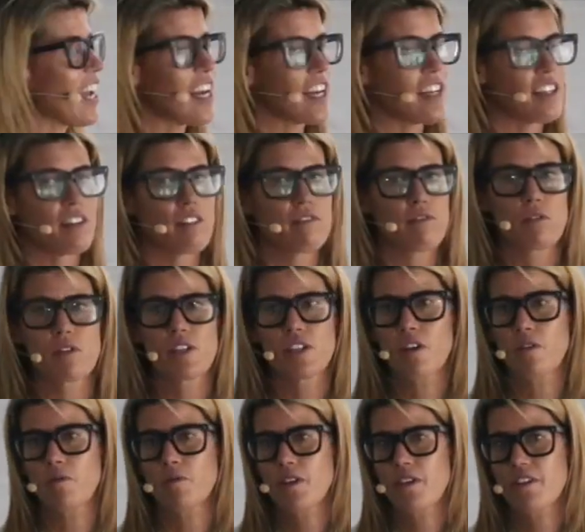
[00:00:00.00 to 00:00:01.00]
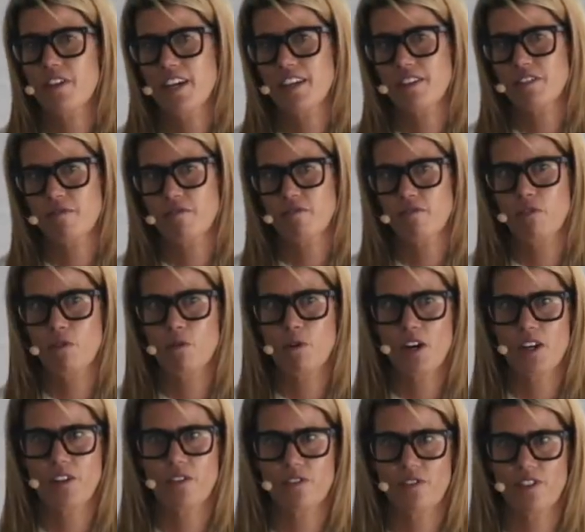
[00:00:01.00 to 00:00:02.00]
UK, and I've already got
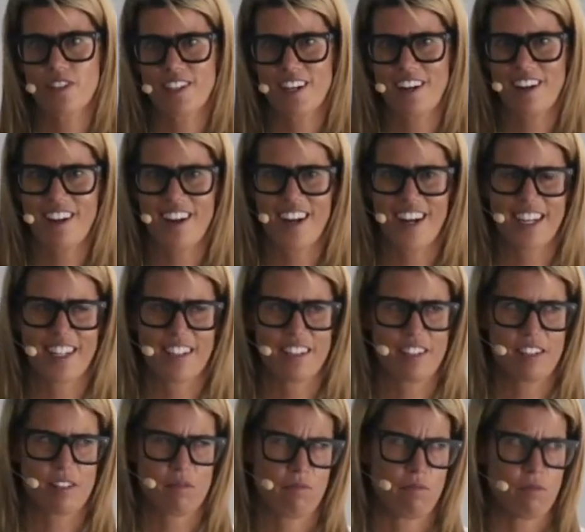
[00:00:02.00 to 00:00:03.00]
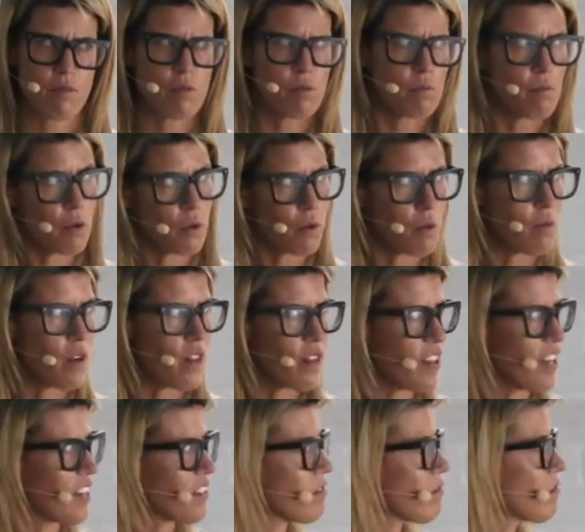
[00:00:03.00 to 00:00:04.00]
1,400 clients, or more than
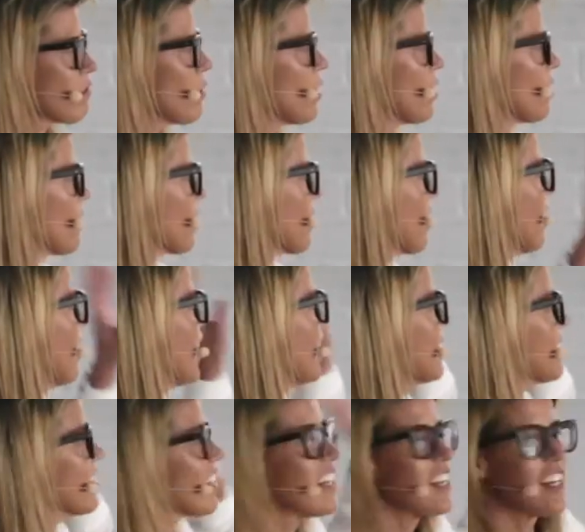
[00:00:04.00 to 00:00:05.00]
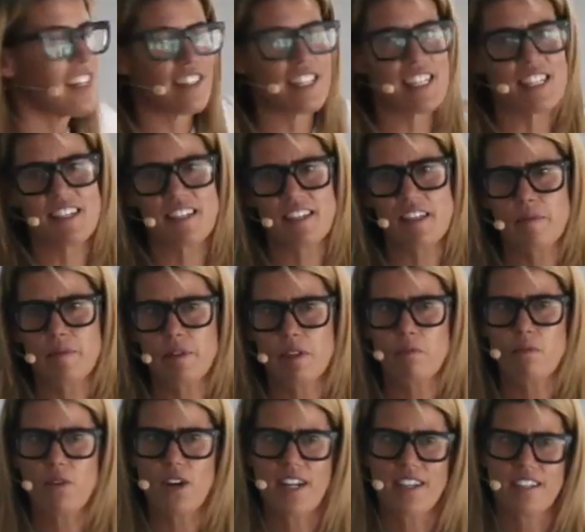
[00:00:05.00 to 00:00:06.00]
1,400 clients. These are some of
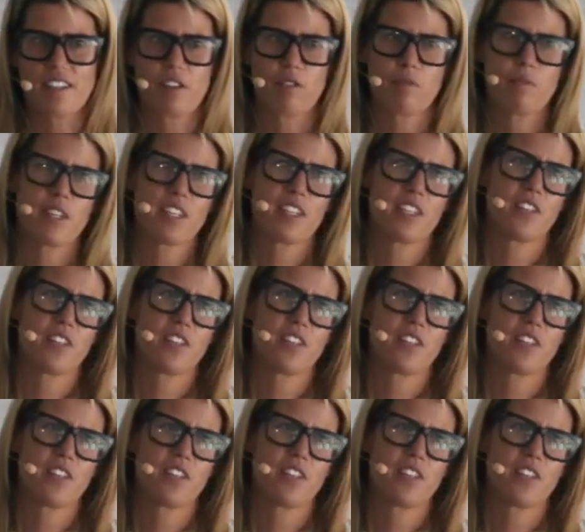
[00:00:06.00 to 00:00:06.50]
the brands that have